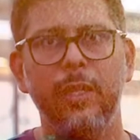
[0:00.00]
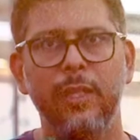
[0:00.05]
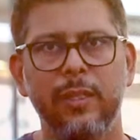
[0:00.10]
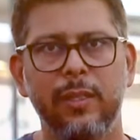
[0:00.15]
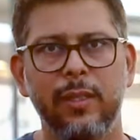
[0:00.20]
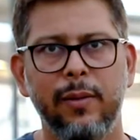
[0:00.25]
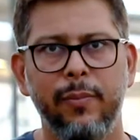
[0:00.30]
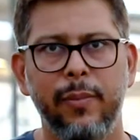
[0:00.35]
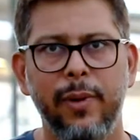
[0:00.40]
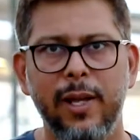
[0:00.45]

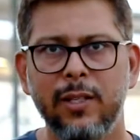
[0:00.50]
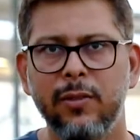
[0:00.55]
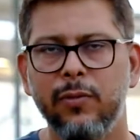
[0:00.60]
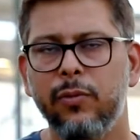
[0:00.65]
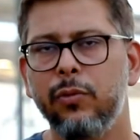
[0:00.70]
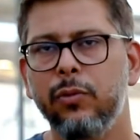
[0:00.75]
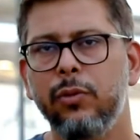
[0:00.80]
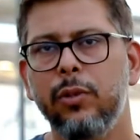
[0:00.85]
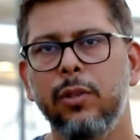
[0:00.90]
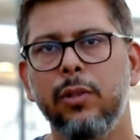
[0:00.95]
the best
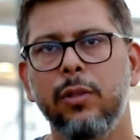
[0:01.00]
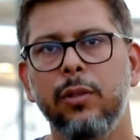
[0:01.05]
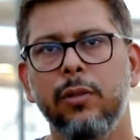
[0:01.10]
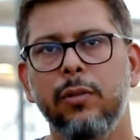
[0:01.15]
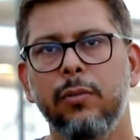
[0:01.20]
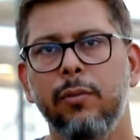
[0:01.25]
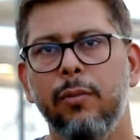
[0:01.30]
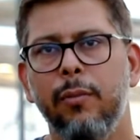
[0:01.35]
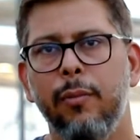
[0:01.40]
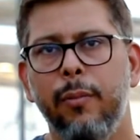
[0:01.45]
food
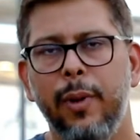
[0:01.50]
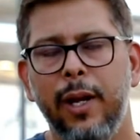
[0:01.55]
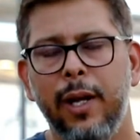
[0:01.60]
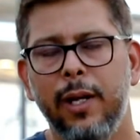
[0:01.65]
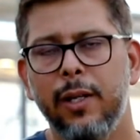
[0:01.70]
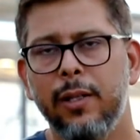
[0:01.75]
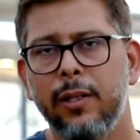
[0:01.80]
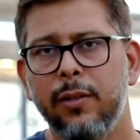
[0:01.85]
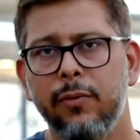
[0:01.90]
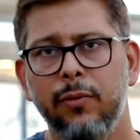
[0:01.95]

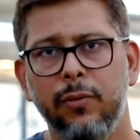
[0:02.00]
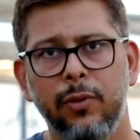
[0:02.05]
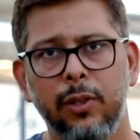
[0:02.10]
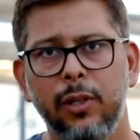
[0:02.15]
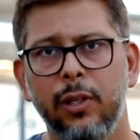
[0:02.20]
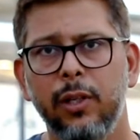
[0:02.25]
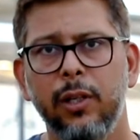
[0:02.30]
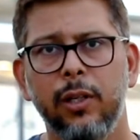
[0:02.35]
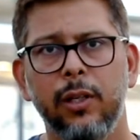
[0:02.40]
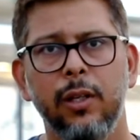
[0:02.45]
made in the
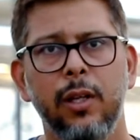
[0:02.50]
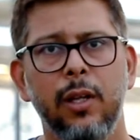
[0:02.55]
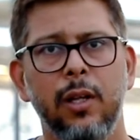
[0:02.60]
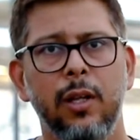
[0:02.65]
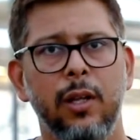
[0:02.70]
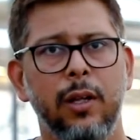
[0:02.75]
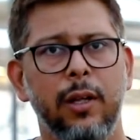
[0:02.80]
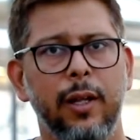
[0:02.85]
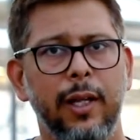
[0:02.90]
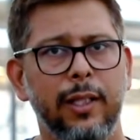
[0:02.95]
world,
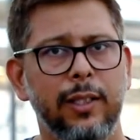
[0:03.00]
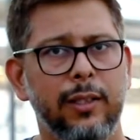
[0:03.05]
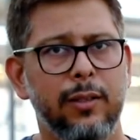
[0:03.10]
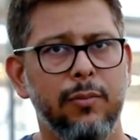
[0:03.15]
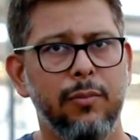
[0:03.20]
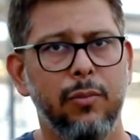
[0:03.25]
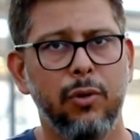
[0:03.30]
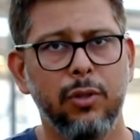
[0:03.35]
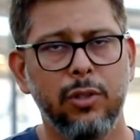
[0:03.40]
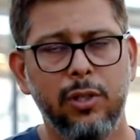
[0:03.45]
and the
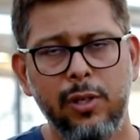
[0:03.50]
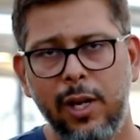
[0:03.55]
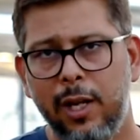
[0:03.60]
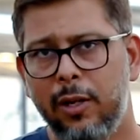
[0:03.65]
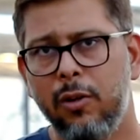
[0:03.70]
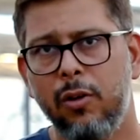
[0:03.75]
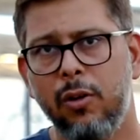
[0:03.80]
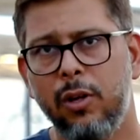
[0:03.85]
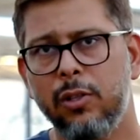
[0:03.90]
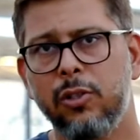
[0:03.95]
most
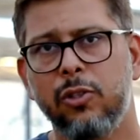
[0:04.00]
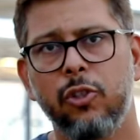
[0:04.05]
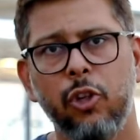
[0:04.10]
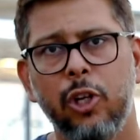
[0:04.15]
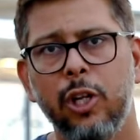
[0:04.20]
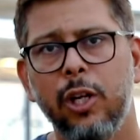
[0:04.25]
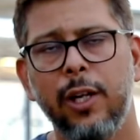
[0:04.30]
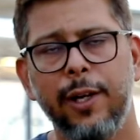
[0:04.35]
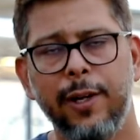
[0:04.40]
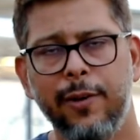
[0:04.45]

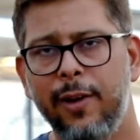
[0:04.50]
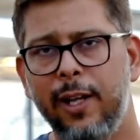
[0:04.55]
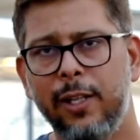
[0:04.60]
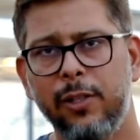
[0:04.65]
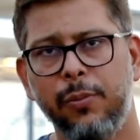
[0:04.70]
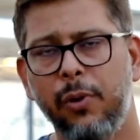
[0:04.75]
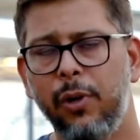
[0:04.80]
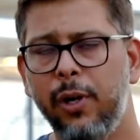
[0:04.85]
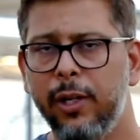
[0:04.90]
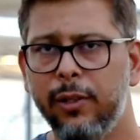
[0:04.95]
technological
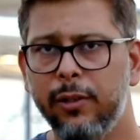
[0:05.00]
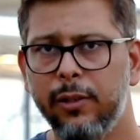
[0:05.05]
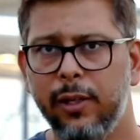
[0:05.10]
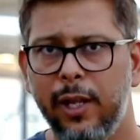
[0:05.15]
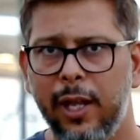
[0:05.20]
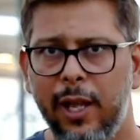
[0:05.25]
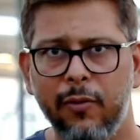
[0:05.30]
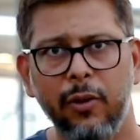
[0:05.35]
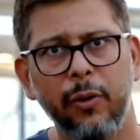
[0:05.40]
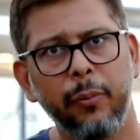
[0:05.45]
advanced products
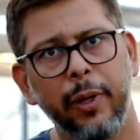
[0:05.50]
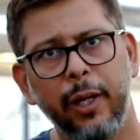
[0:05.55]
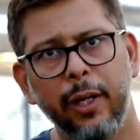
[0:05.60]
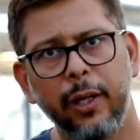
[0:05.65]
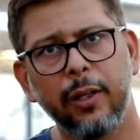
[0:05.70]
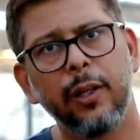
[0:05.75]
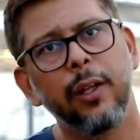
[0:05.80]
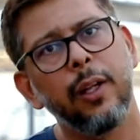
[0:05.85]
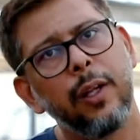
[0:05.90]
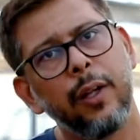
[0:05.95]
ever made.